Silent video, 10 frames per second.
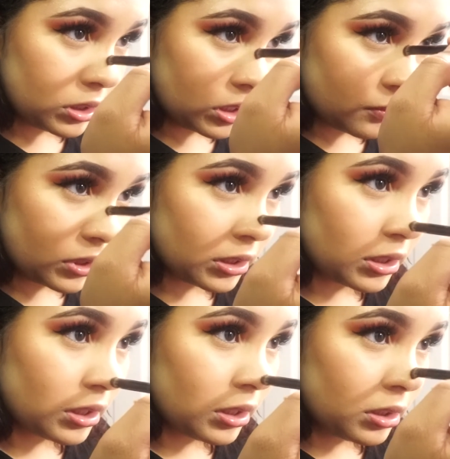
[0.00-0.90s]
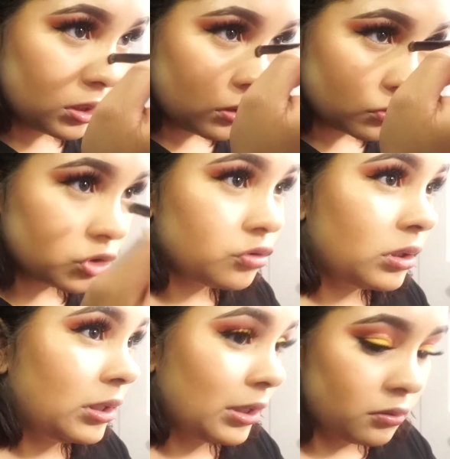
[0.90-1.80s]
take my line, go
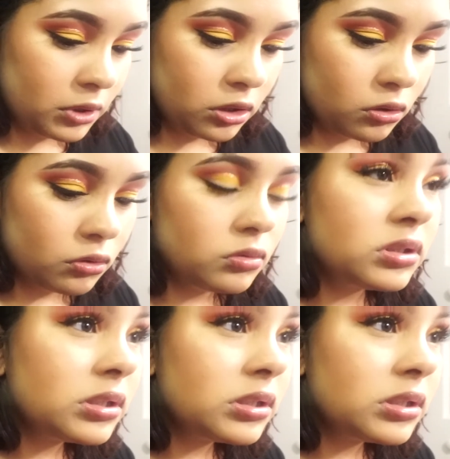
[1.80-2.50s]
straight down my nose.